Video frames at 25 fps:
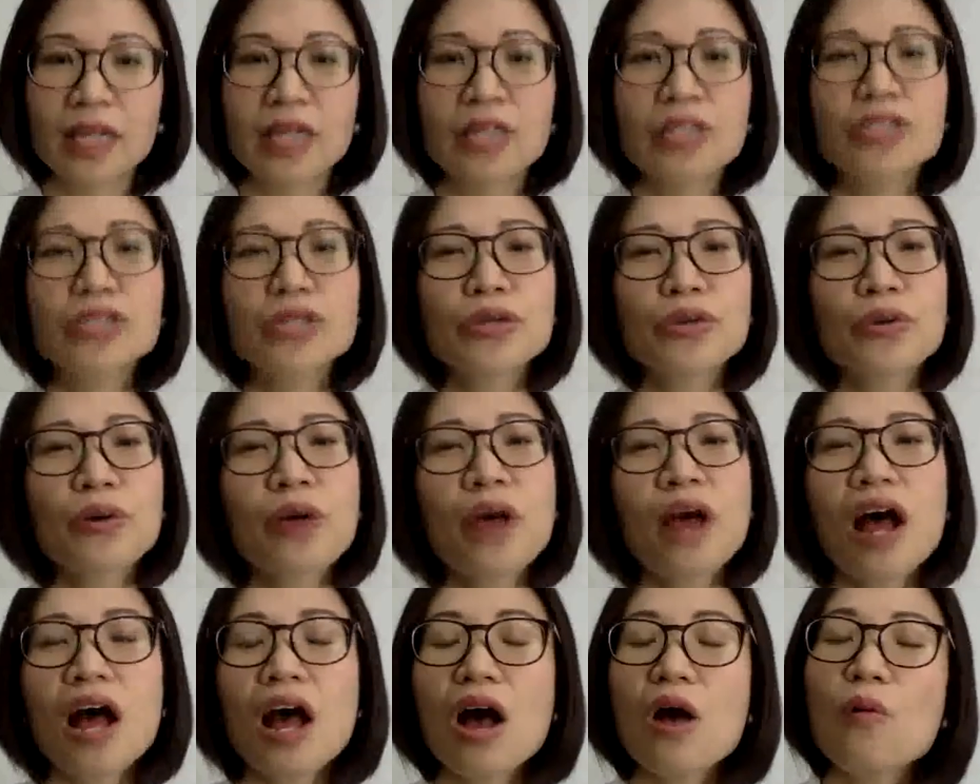So,
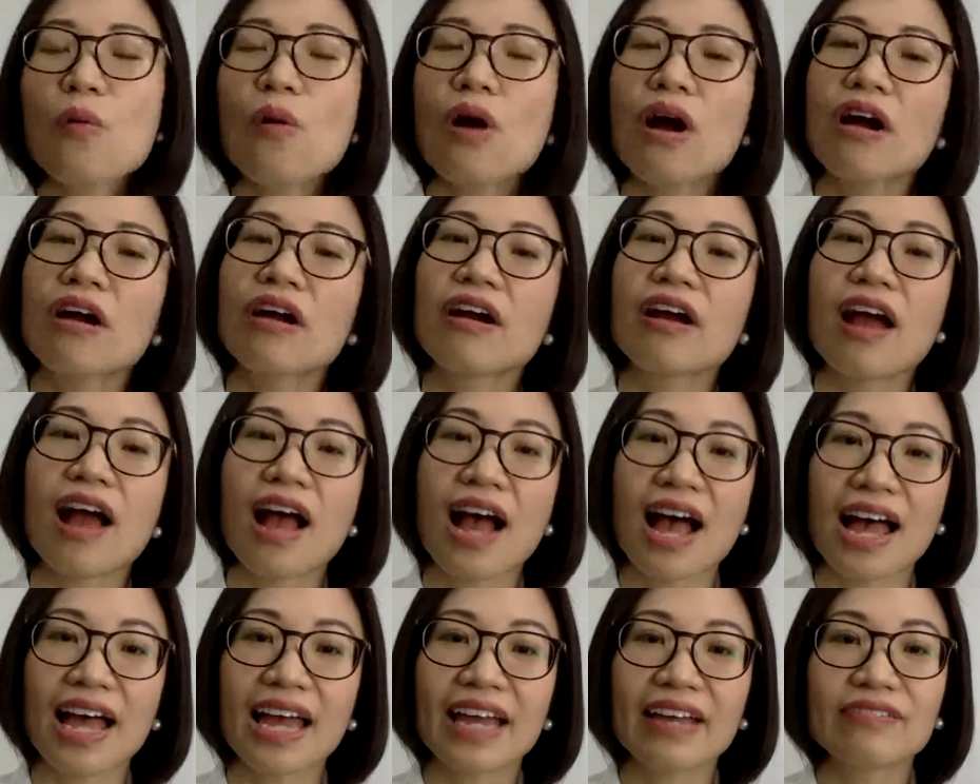how are
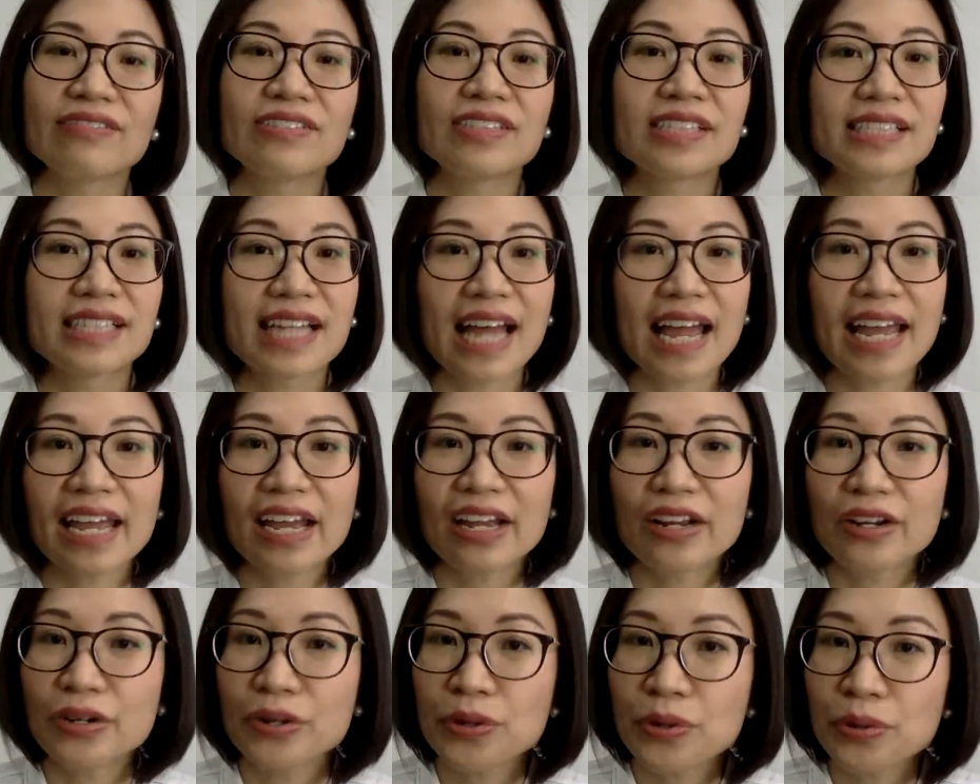hives
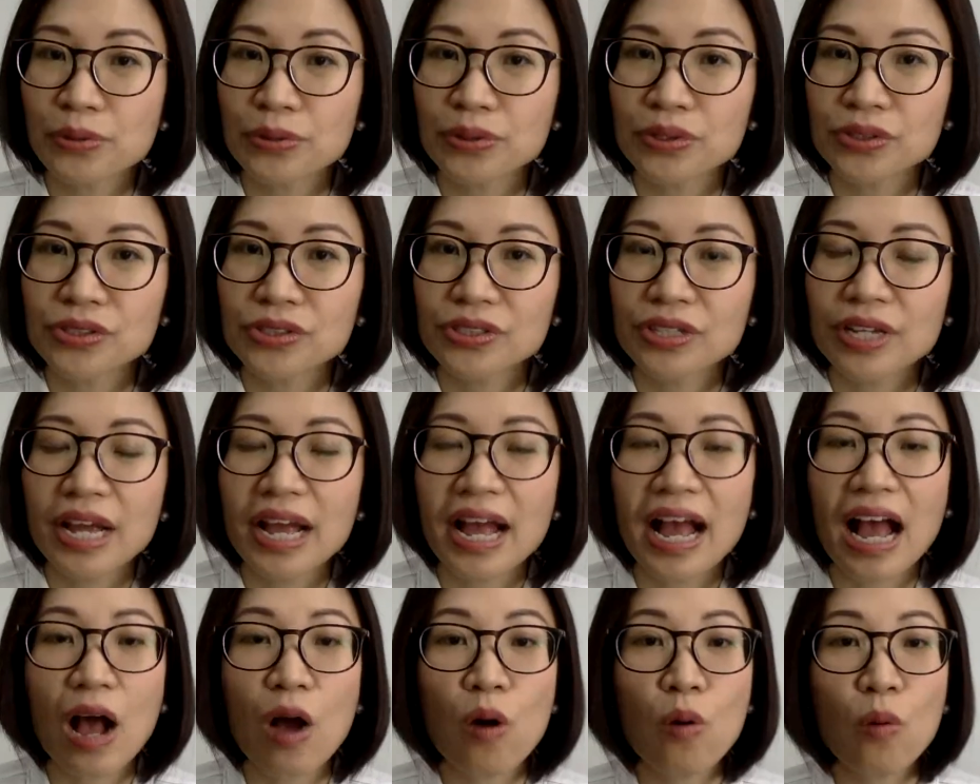diagnosed?
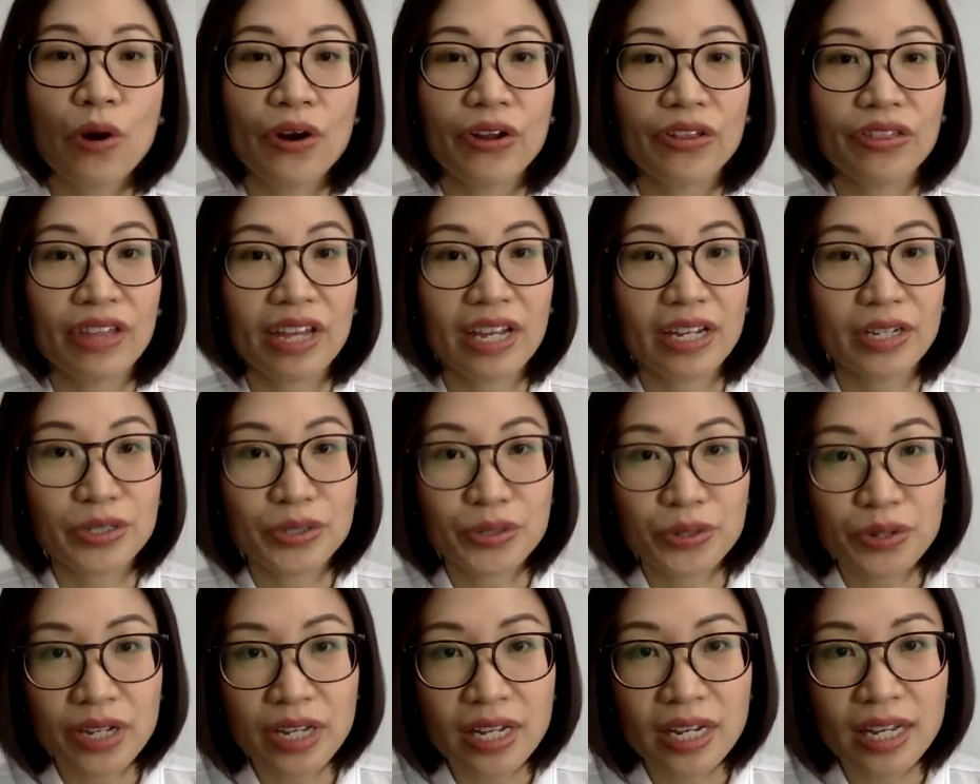How are they
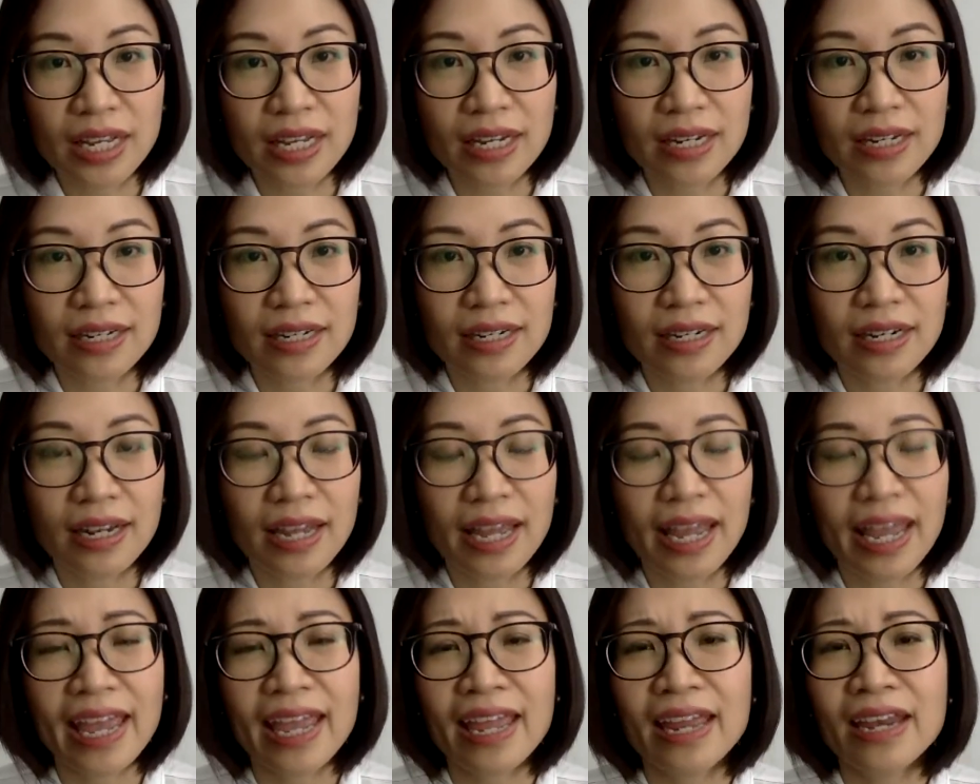treated?
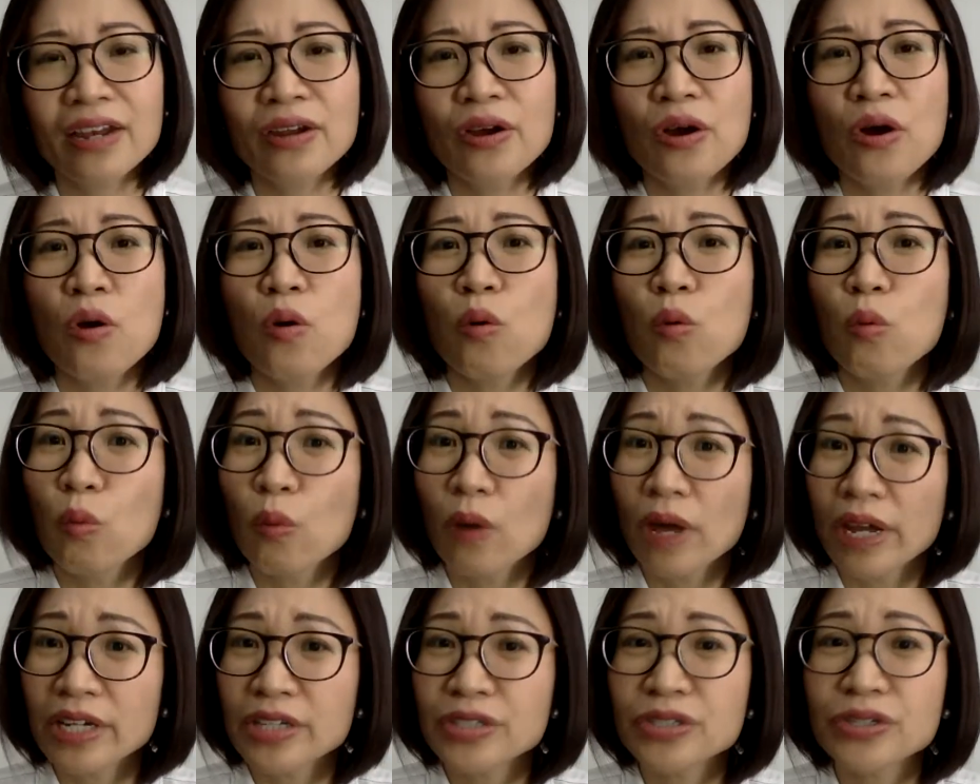And
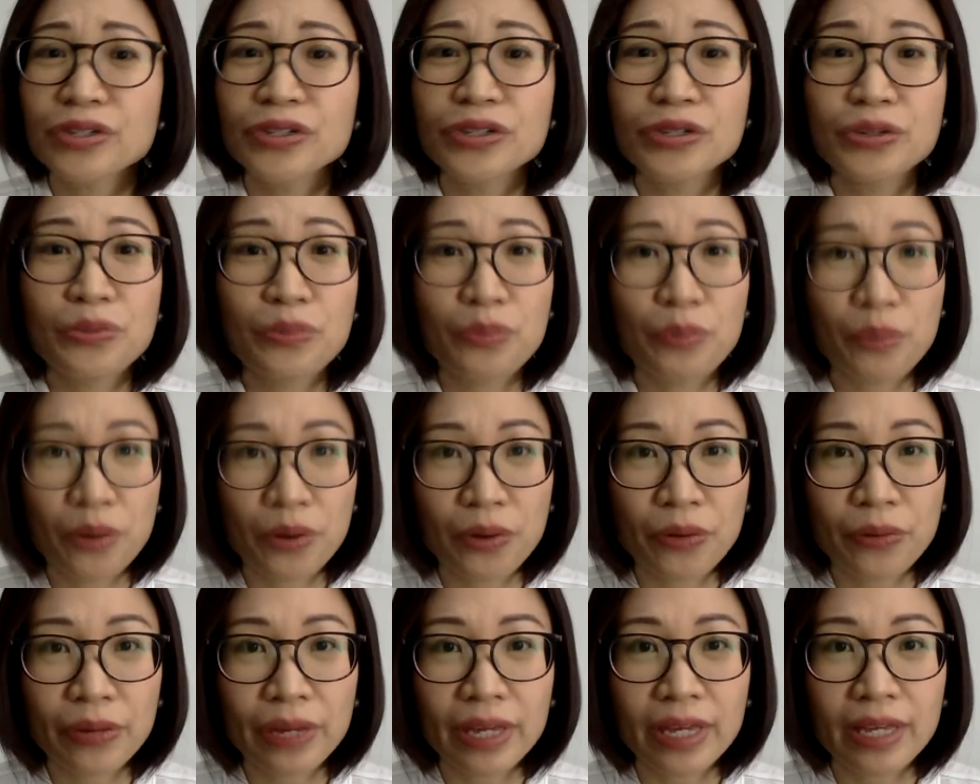when should you
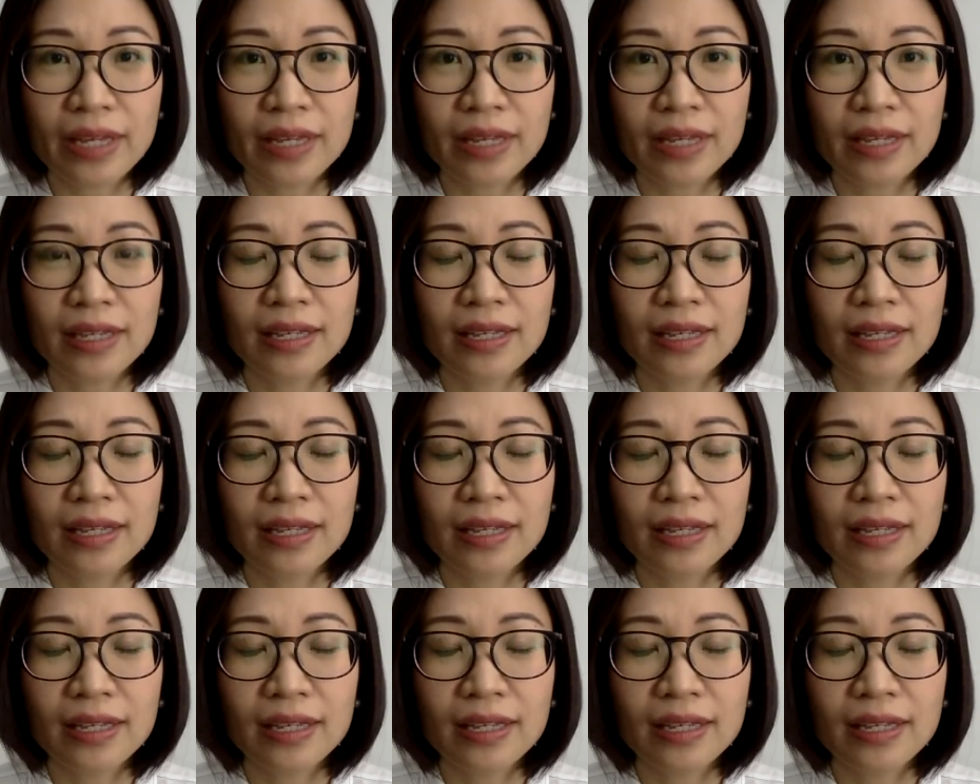worry?